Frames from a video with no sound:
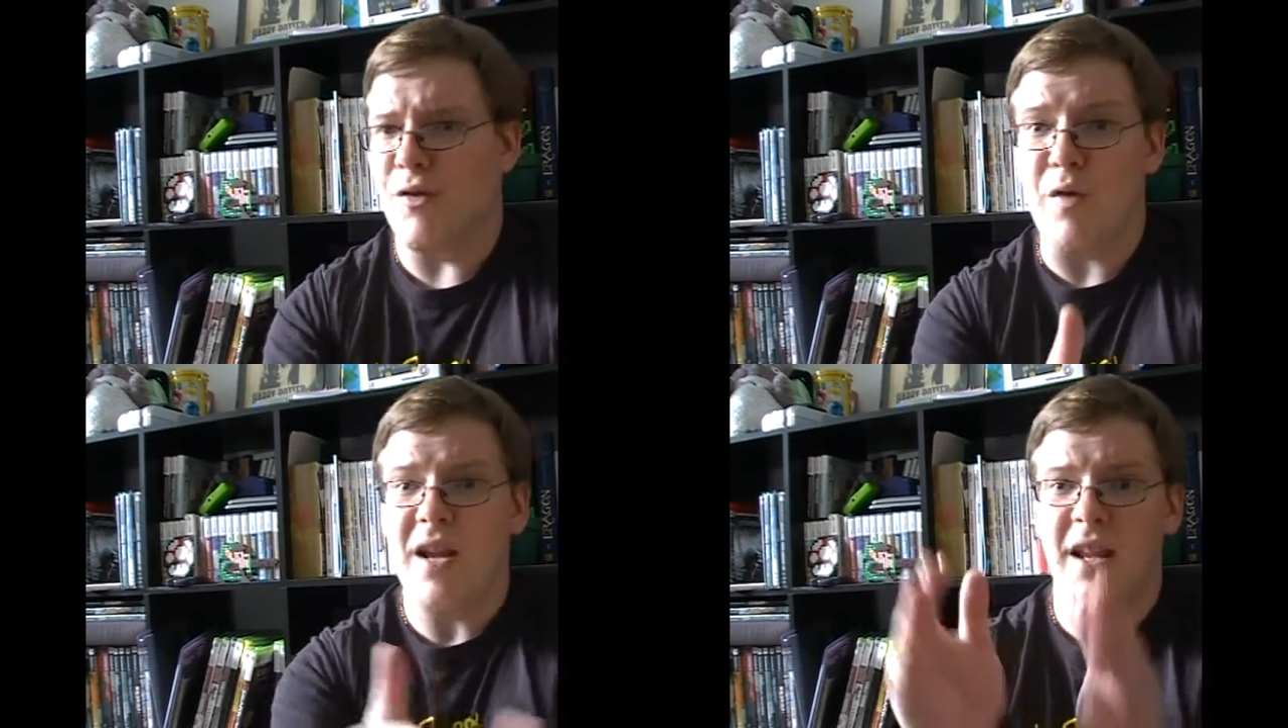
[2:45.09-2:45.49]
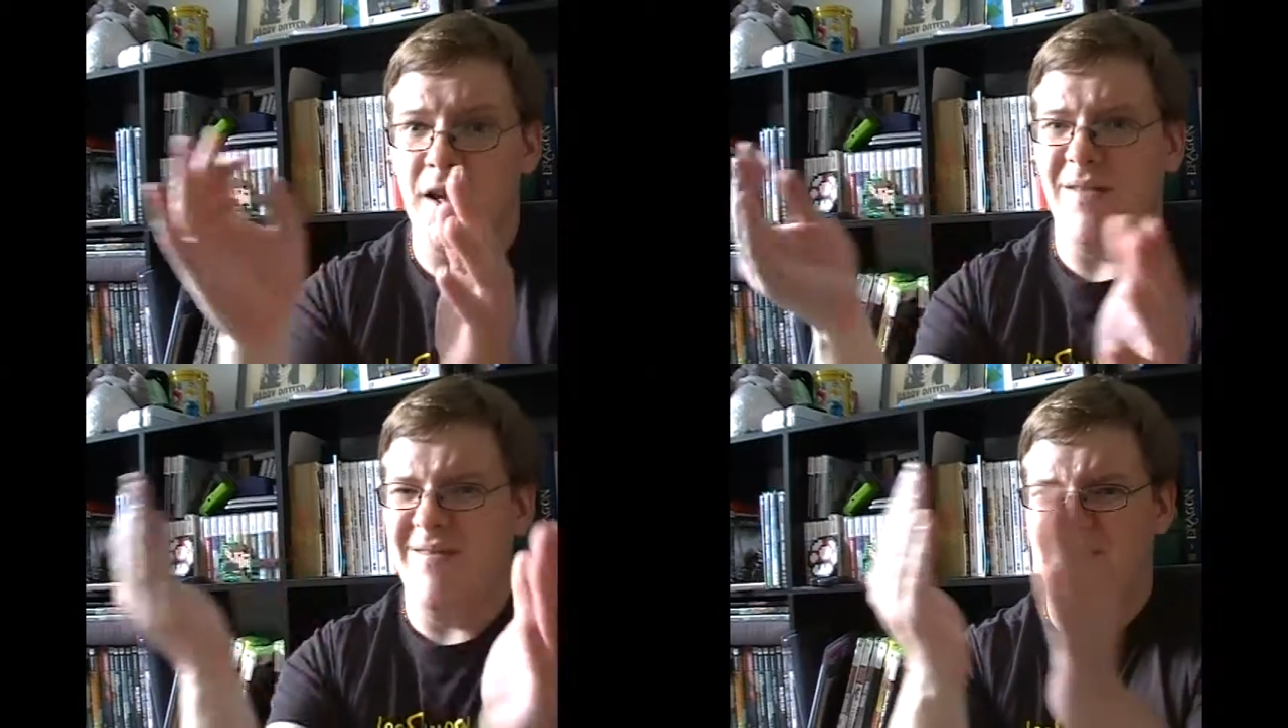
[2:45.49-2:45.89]

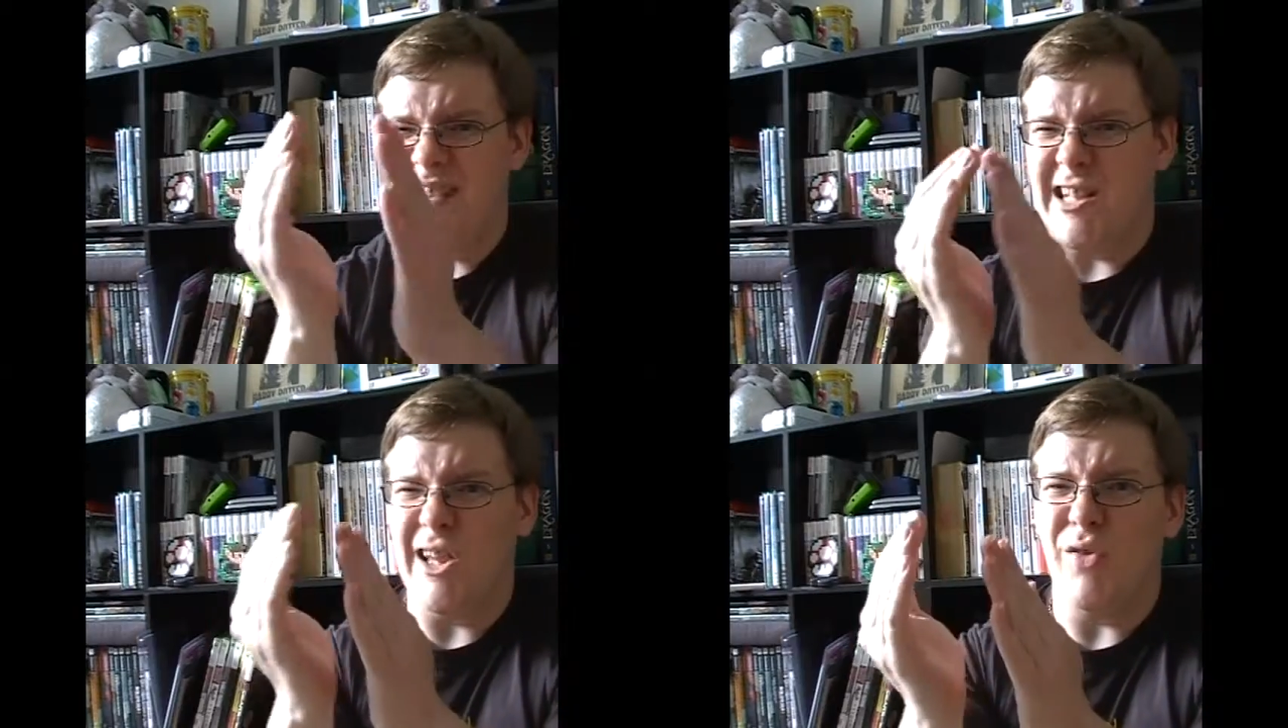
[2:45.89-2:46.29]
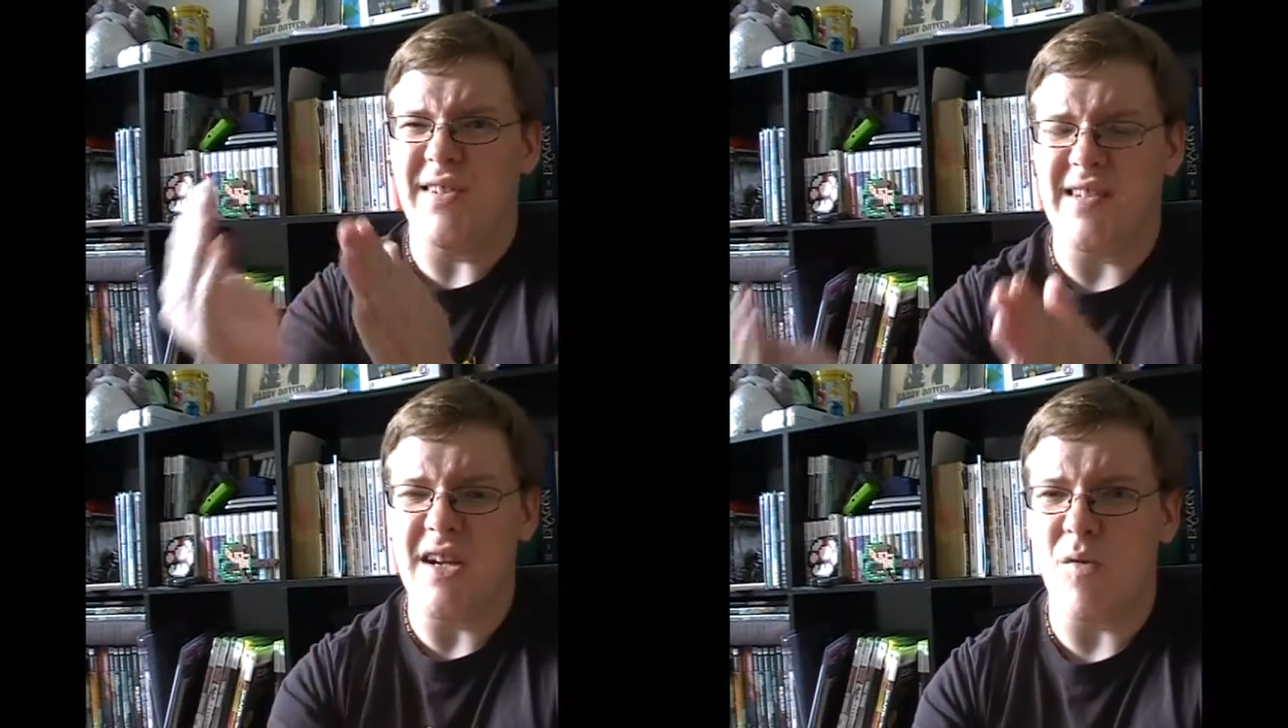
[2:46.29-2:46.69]
really close
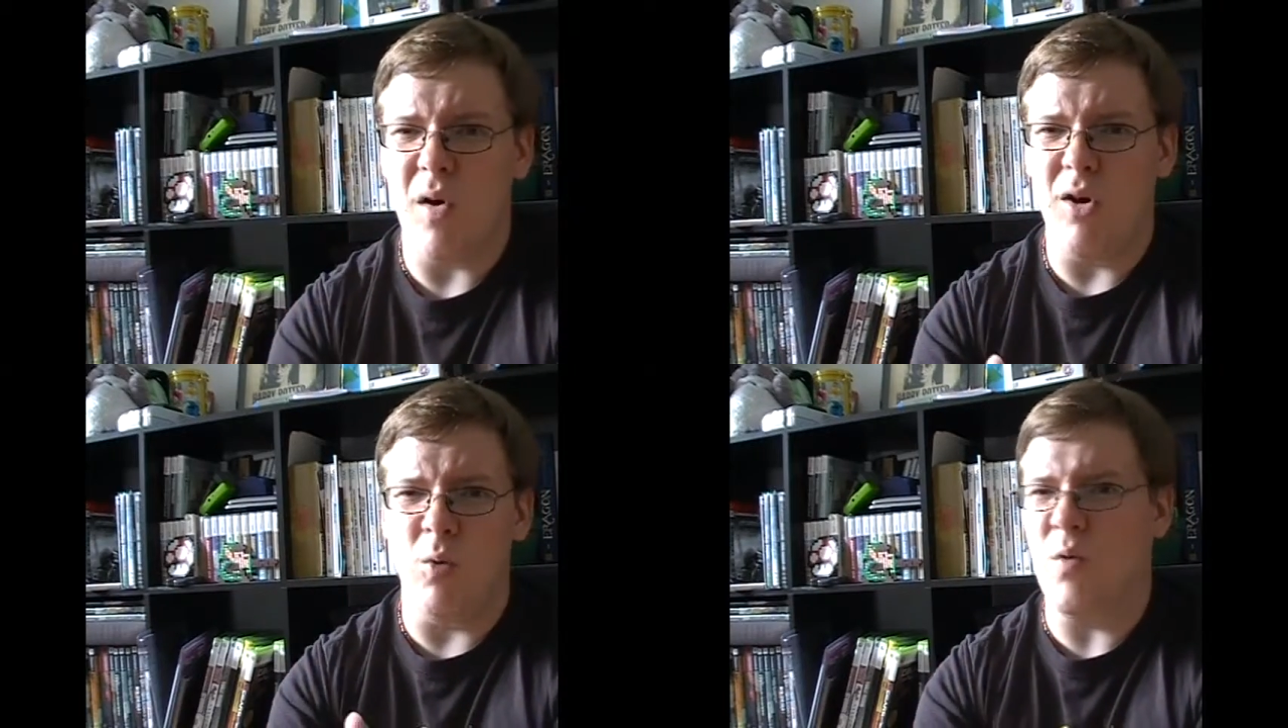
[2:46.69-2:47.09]
sequel.